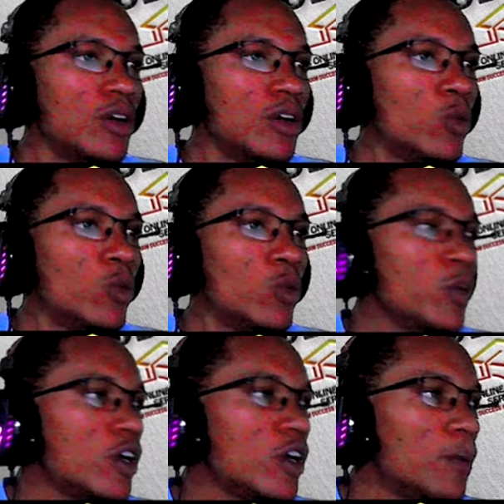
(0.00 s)
When we
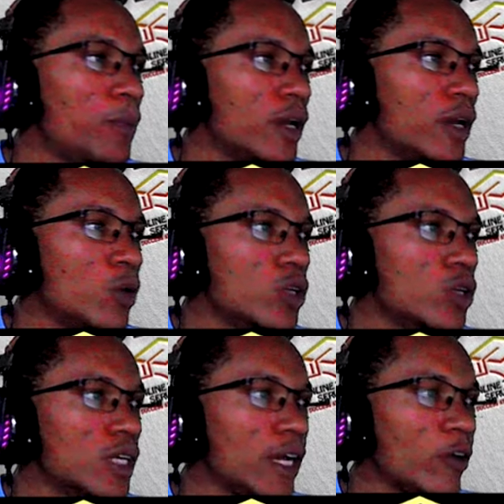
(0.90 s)
compare a word
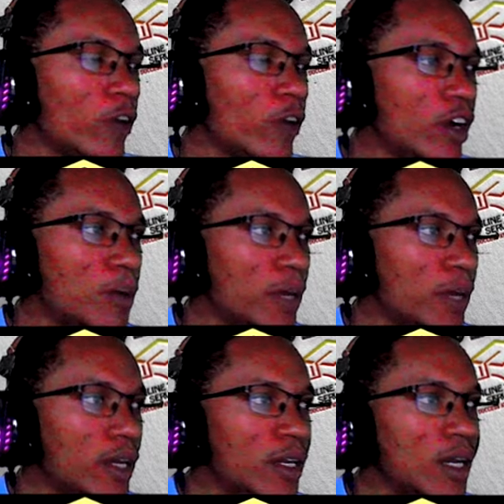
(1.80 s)
like
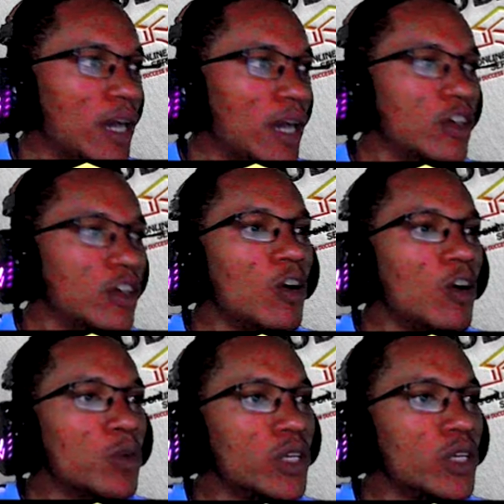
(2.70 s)
recommend and
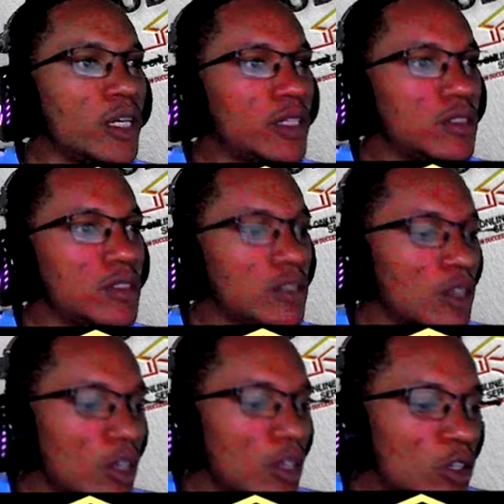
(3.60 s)
accommodate
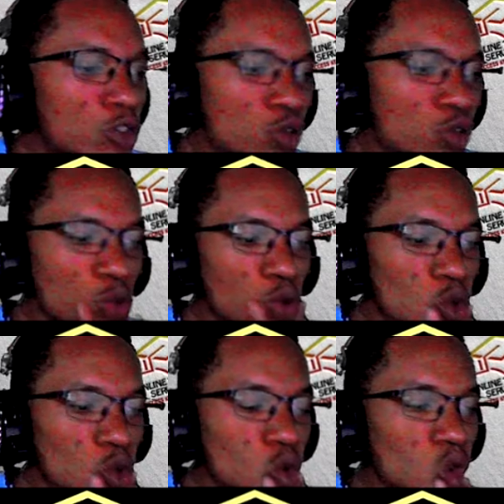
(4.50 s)

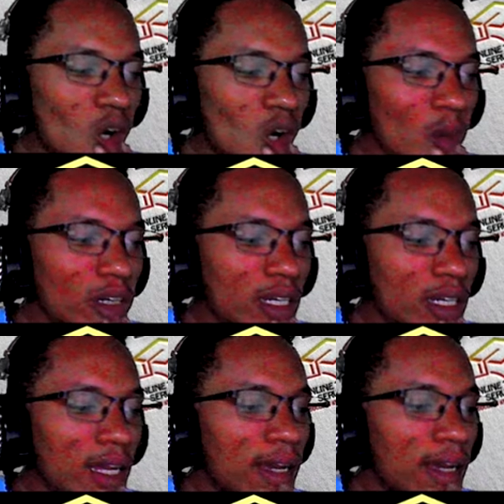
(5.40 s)
to a word
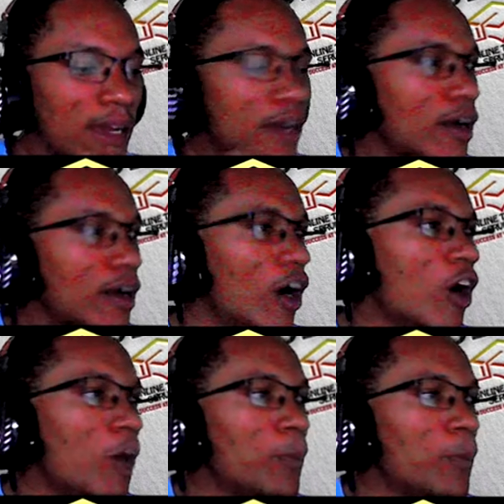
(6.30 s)
like
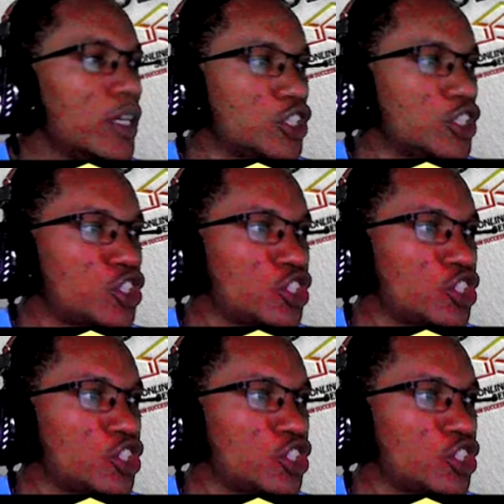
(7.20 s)
accomplish,